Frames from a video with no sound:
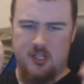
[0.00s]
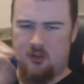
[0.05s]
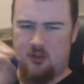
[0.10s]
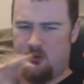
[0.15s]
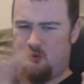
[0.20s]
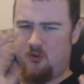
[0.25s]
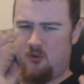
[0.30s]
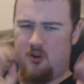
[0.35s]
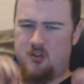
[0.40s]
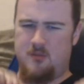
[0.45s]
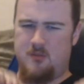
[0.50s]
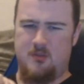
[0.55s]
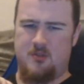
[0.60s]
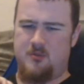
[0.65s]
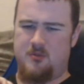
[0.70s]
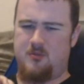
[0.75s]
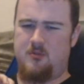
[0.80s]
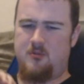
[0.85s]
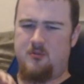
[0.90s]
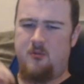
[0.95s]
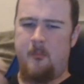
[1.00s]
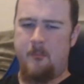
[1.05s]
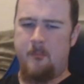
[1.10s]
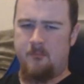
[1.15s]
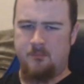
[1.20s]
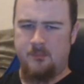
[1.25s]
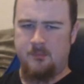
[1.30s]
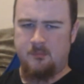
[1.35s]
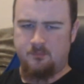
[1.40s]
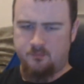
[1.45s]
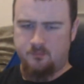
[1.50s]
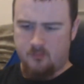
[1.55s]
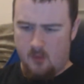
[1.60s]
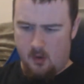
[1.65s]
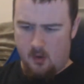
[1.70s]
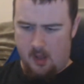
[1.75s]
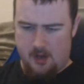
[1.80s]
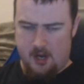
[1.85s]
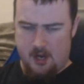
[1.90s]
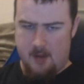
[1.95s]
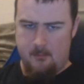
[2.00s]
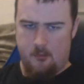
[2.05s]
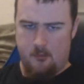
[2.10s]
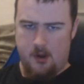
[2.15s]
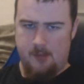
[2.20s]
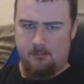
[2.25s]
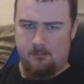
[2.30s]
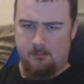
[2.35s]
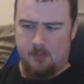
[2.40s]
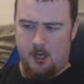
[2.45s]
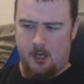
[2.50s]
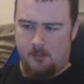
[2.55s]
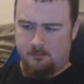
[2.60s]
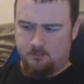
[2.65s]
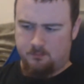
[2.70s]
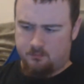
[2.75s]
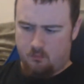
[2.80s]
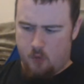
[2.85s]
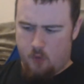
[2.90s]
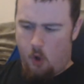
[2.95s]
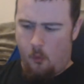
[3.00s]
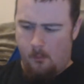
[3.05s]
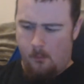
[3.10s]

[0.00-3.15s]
oh, octopus, ooh. Like in Britain, but no.